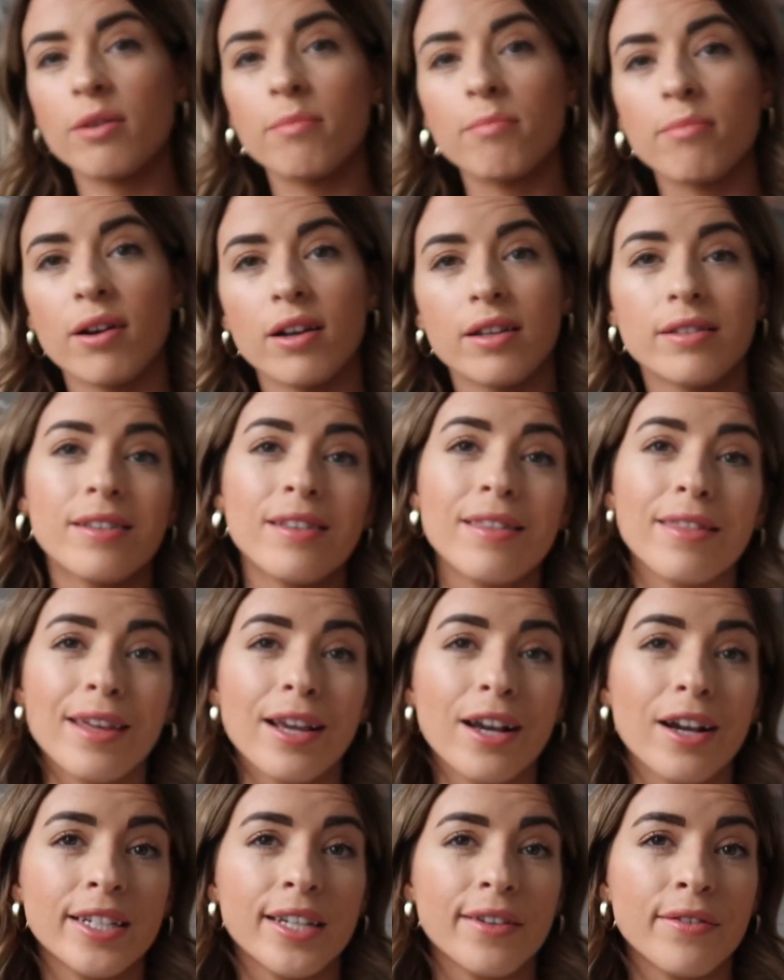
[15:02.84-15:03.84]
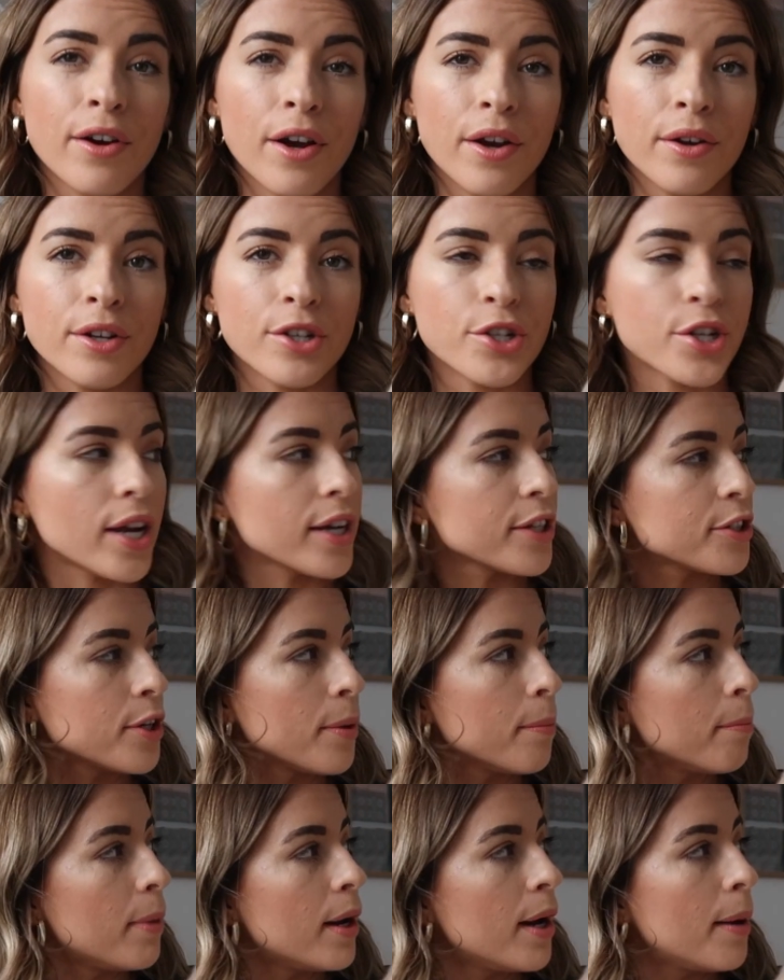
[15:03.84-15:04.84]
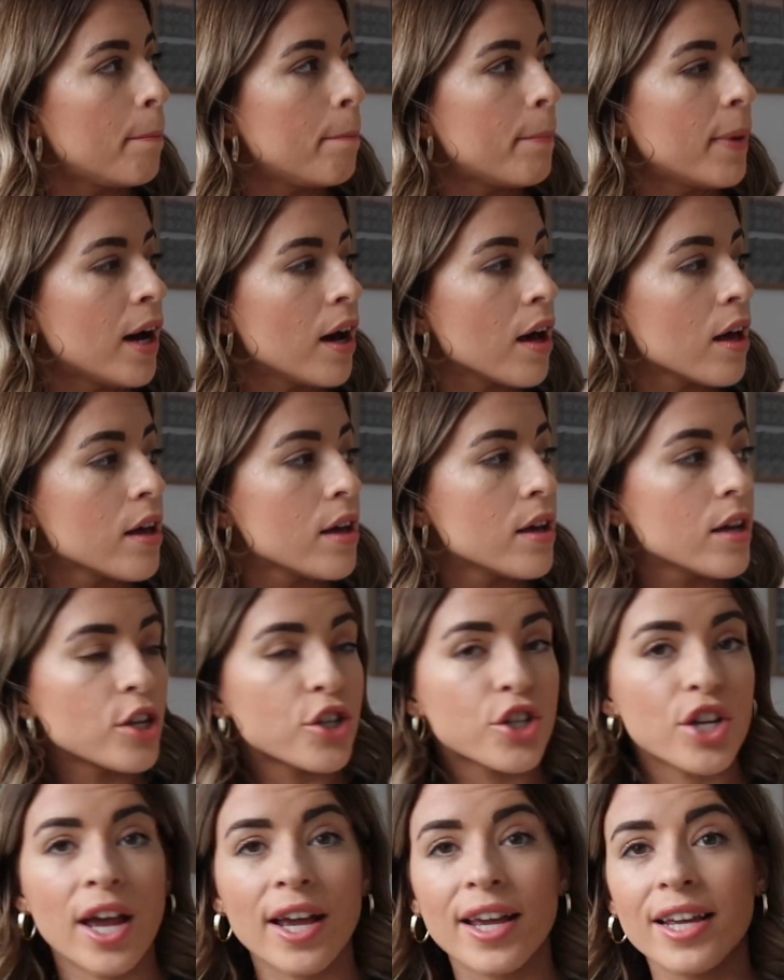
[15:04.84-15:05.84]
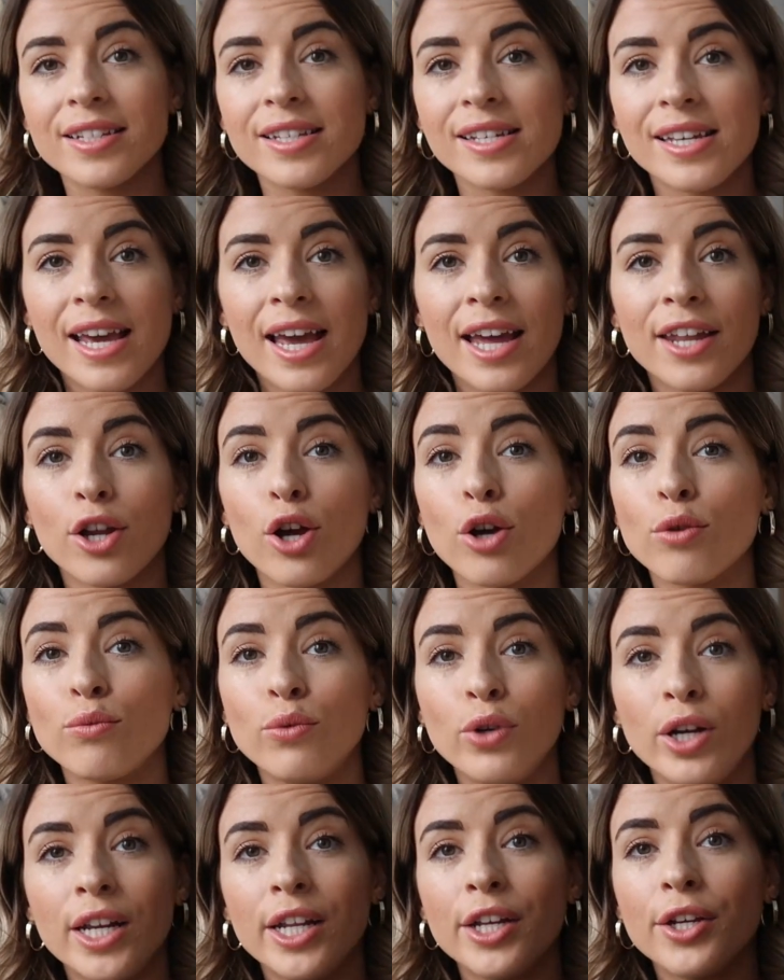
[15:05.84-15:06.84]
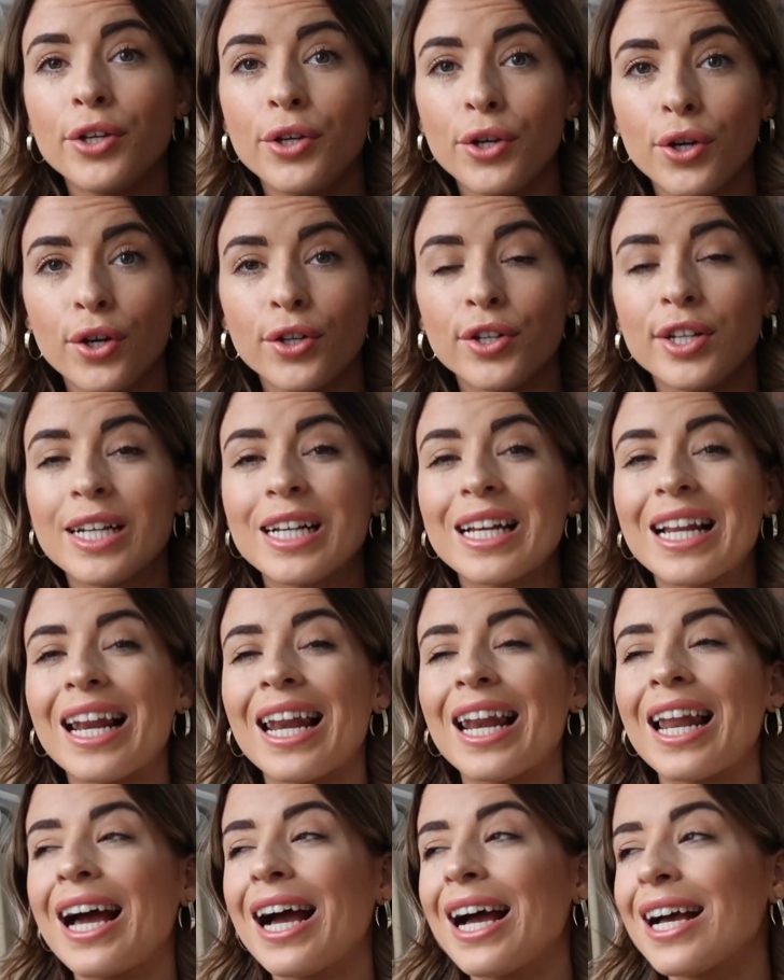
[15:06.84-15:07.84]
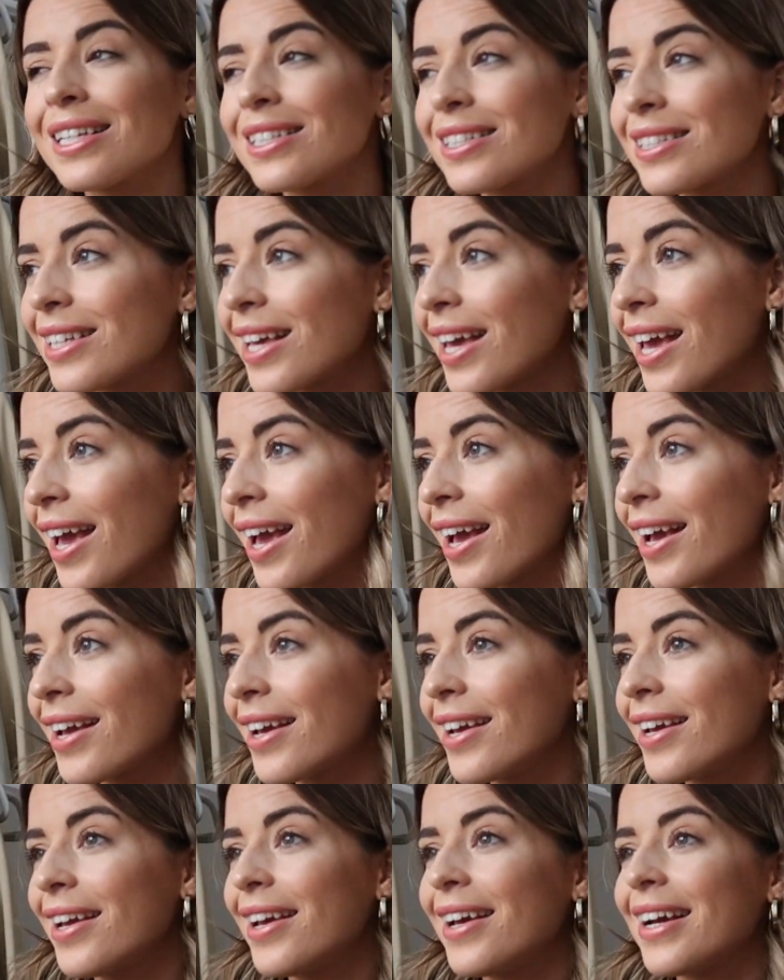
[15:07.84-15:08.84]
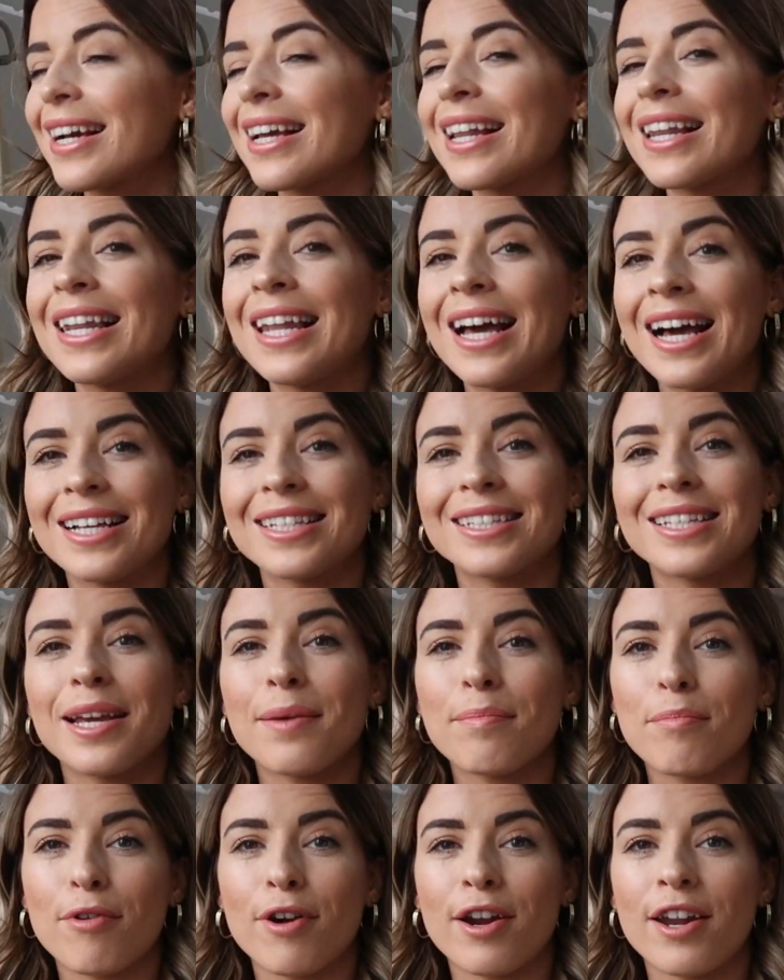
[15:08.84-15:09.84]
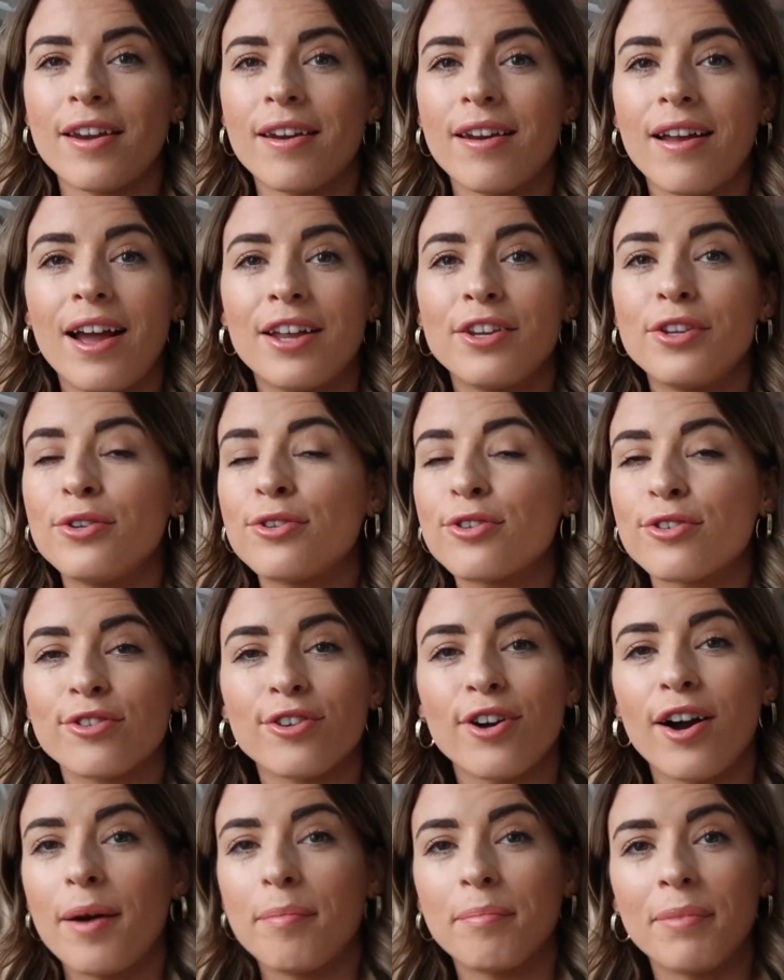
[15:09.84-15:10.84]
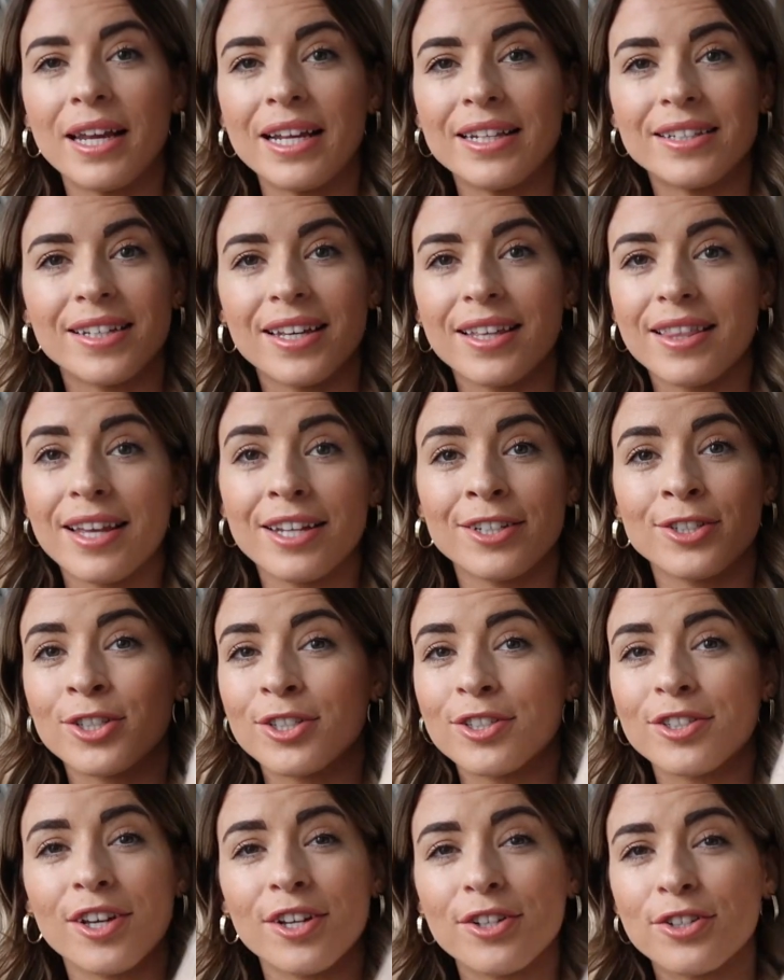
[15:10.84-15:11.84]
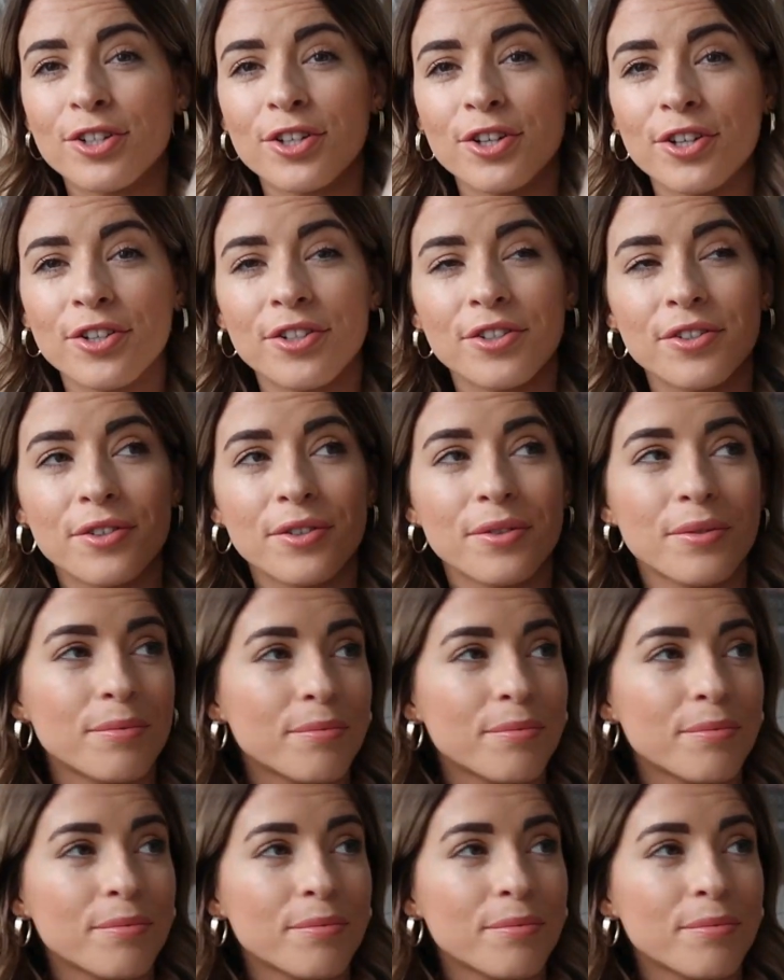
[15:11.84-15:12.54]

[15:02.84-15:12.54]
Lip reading: jumper. I didn't think I'd ever own a check jumper, but check is again a really good classic print and you just can't beat it. They're just such a good